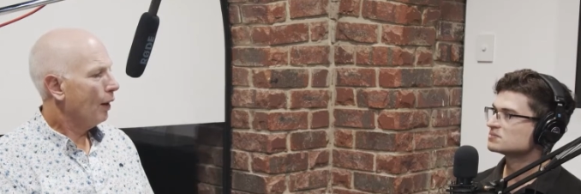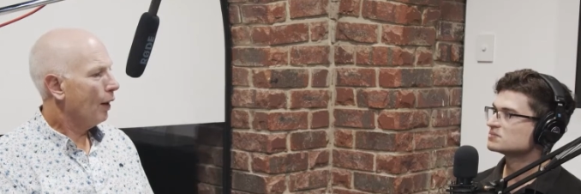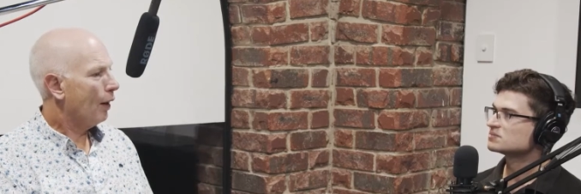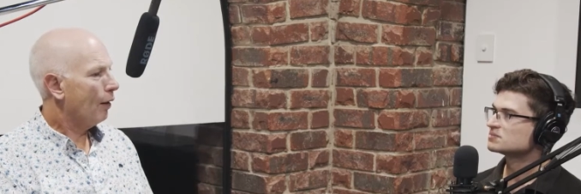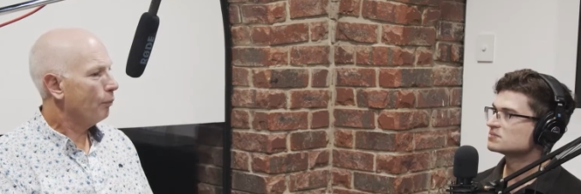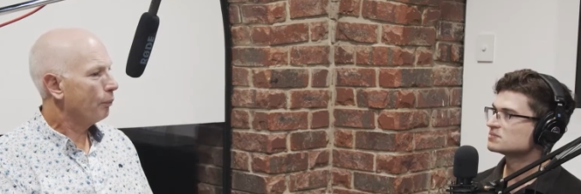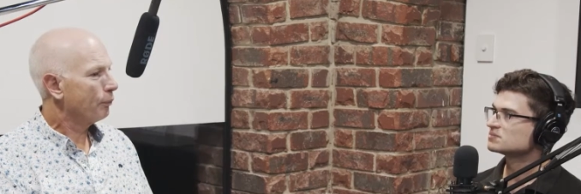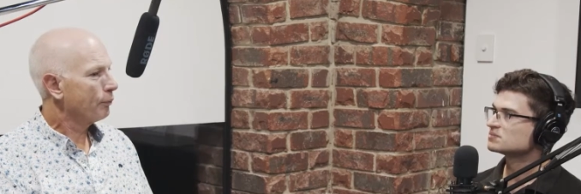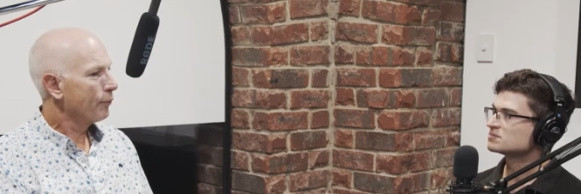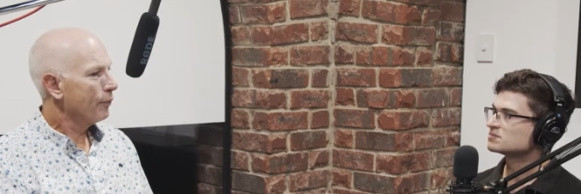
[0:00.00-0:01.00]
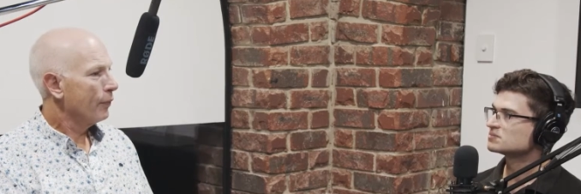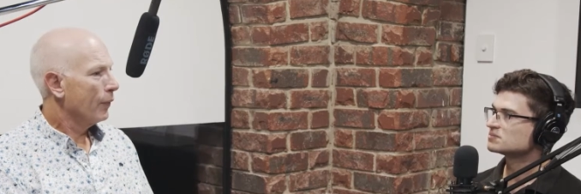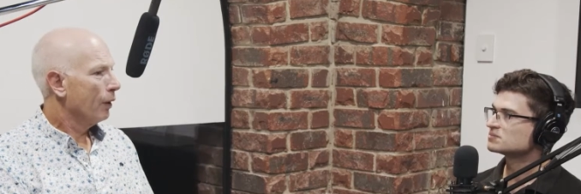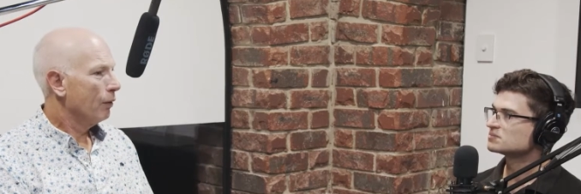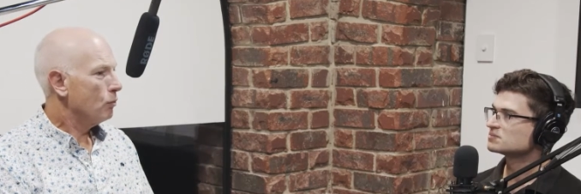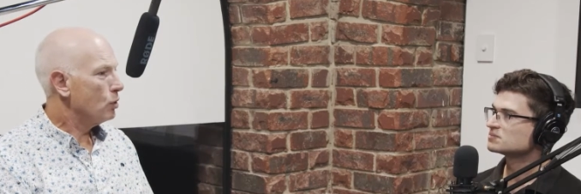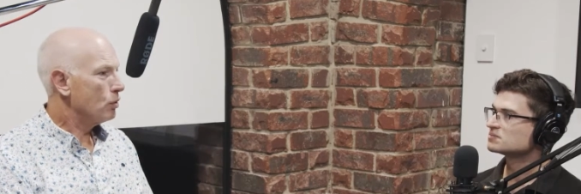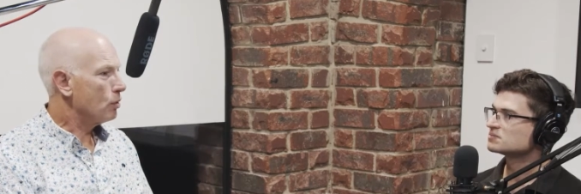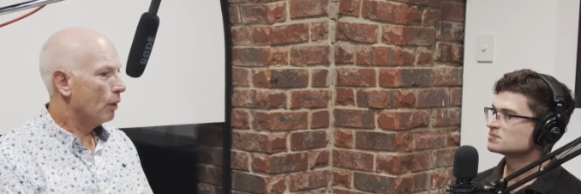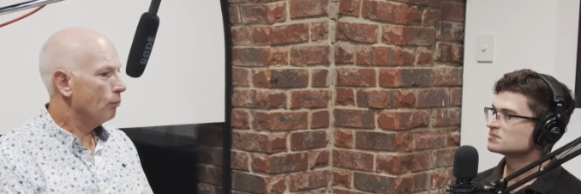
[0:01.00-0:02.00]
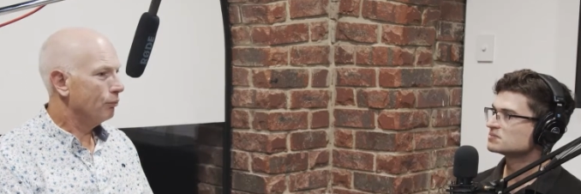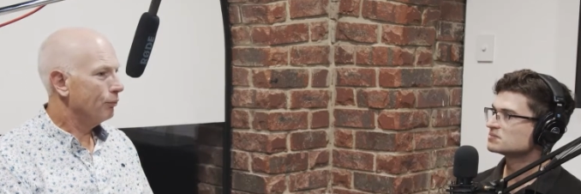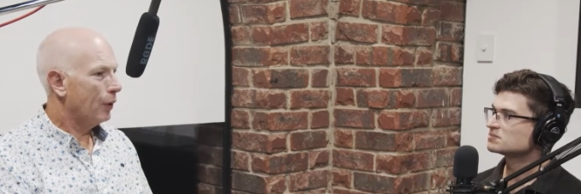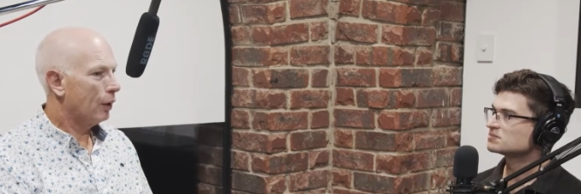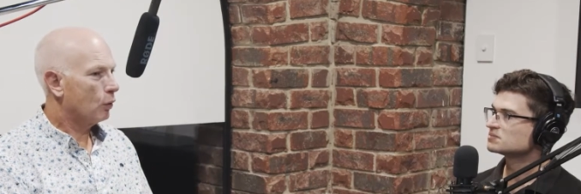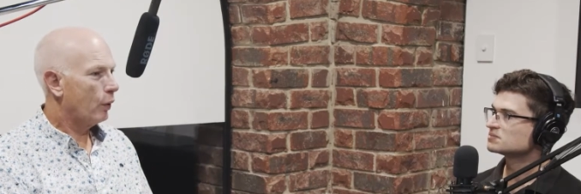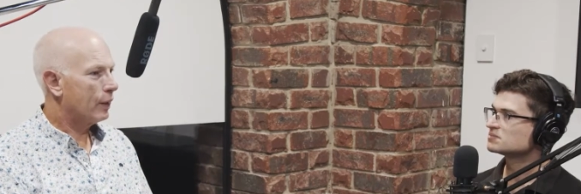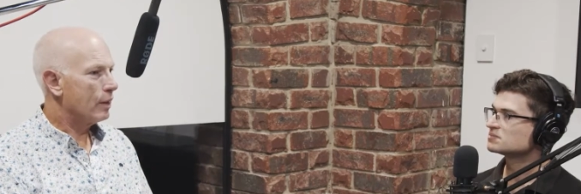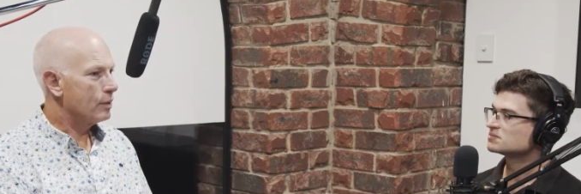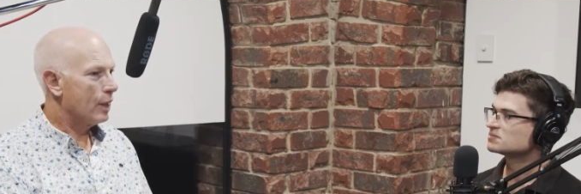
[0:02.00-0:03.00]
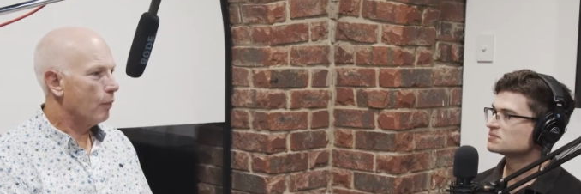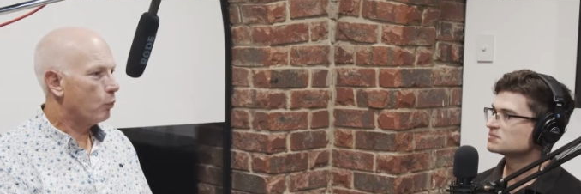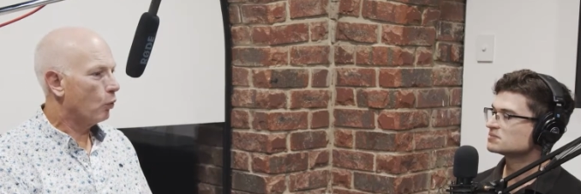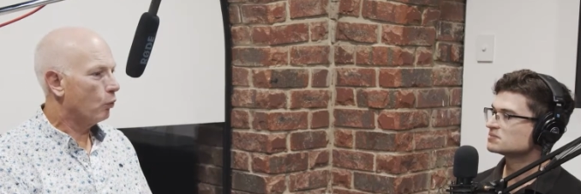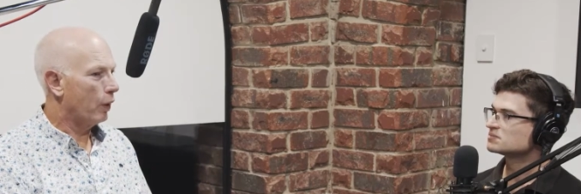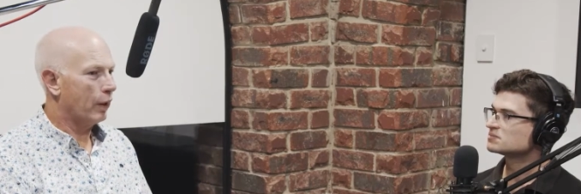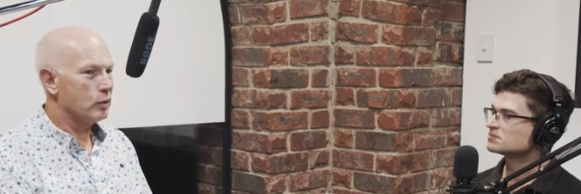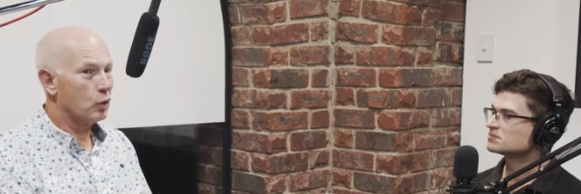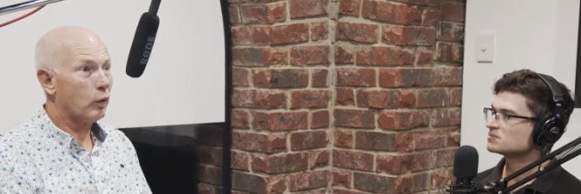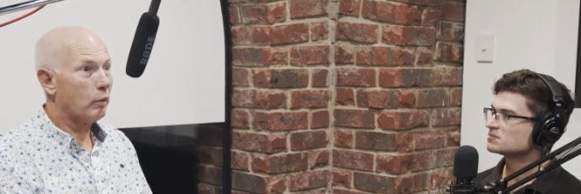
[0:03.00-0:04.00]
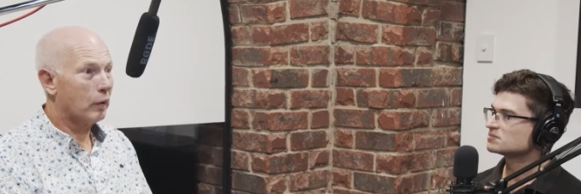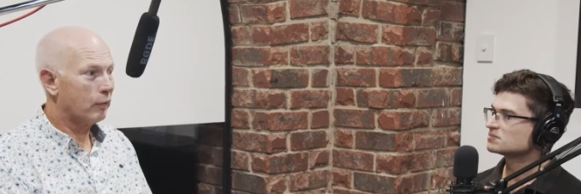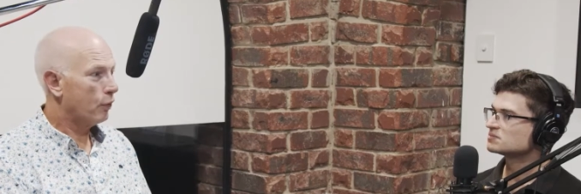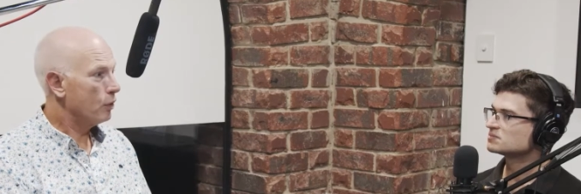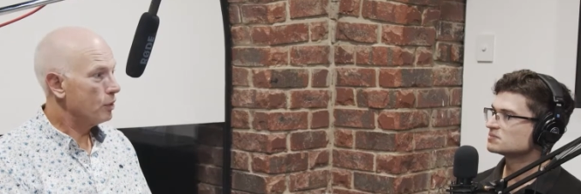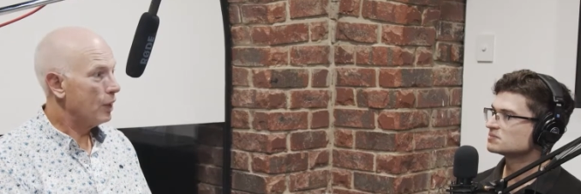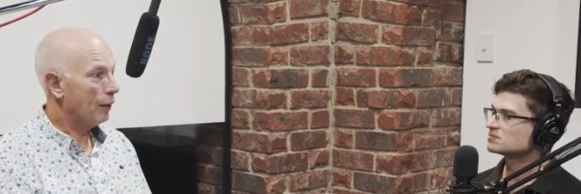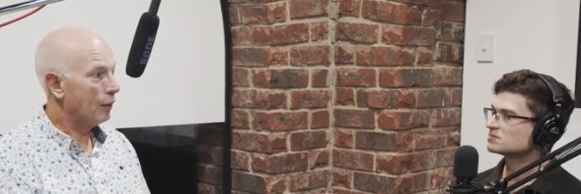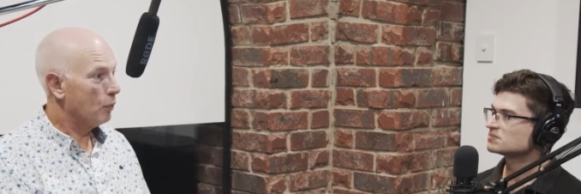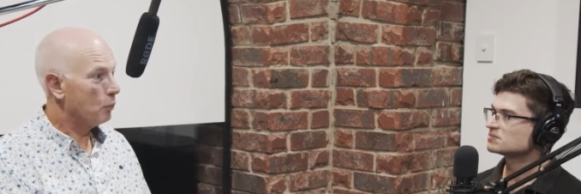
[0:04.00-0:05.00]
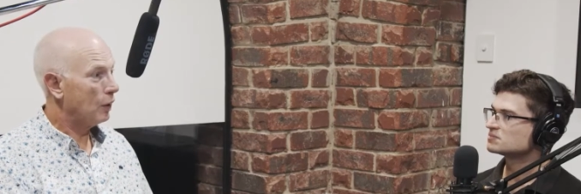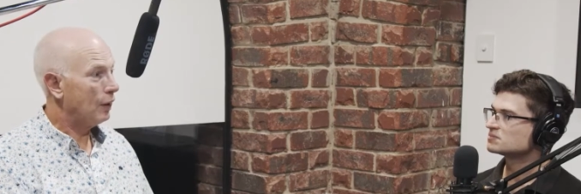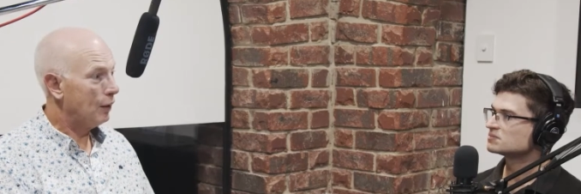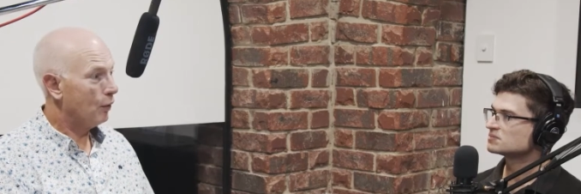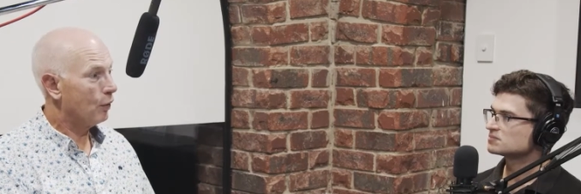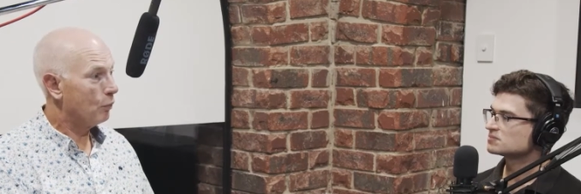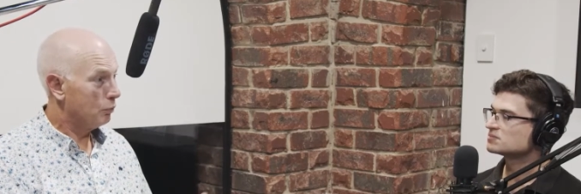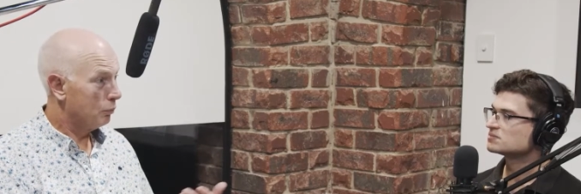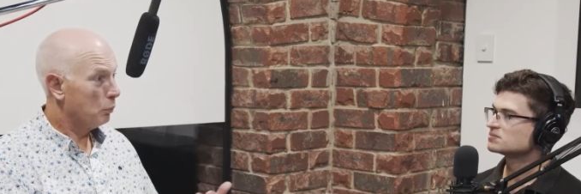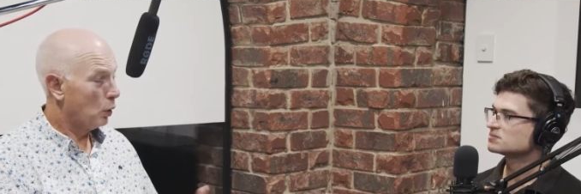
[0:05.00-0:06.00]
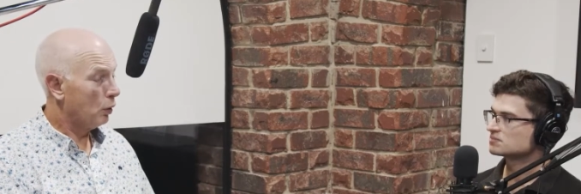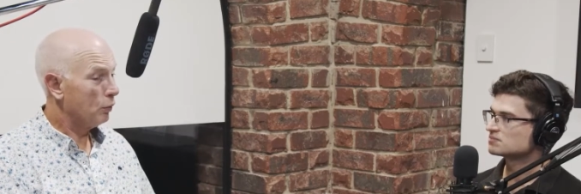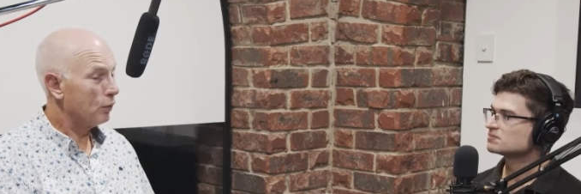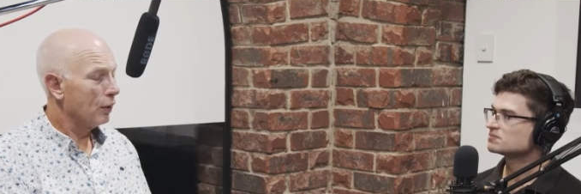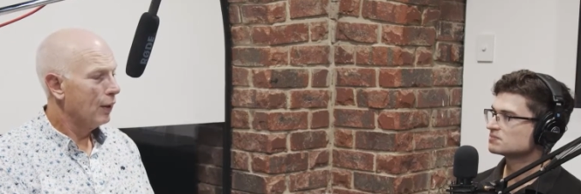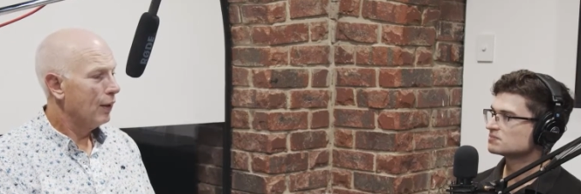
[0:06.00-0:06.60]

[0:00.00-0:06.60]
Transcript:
Speaker 1: Um, just a, a, quick example when I joined my first tech company here in Perth,